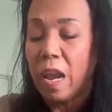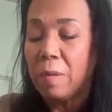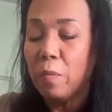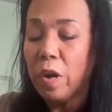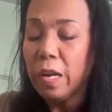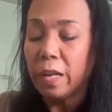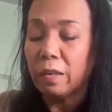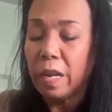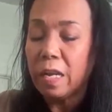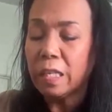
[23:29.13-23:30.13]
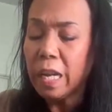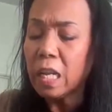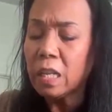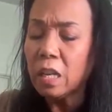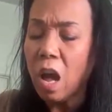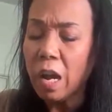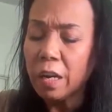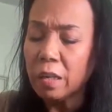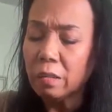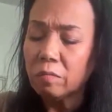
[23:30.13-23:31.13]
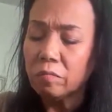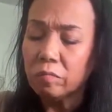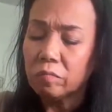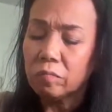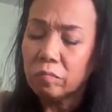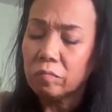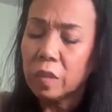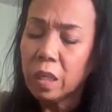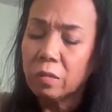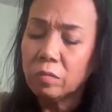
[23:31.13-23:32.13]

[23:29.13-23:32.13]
boil it, and it takes a little longer. You know,